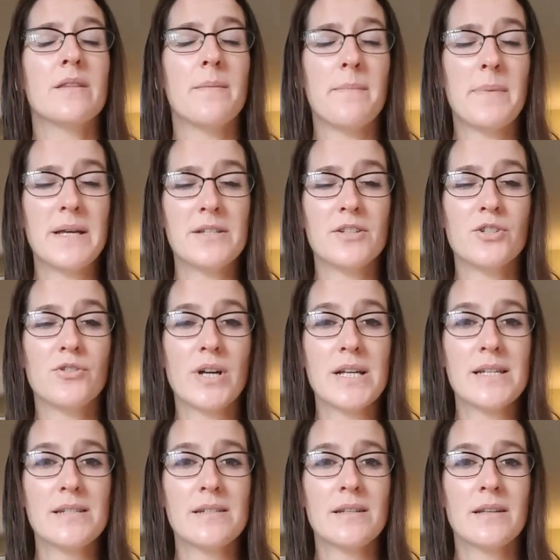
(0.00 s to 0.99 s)
Mesa
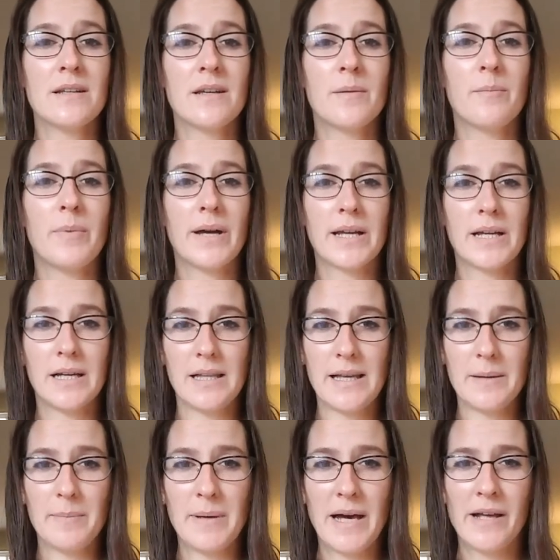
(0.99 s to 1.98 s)
dress by
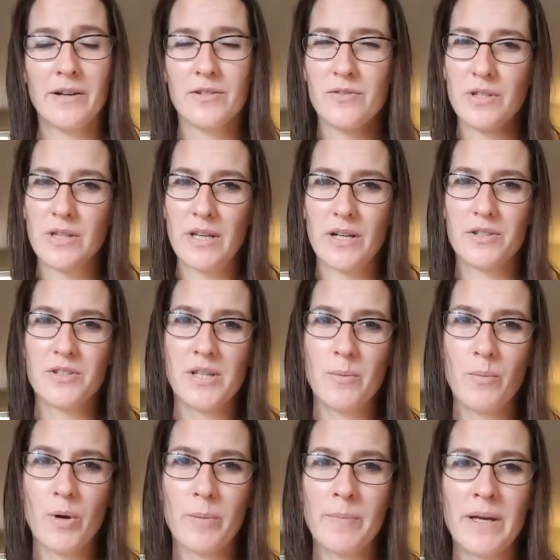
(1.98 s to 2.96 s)
Colette Patterns in their
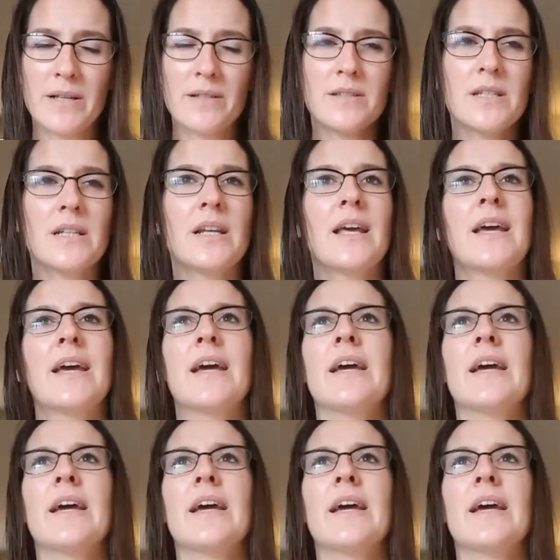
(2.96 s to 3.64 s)
Seamwork magazine.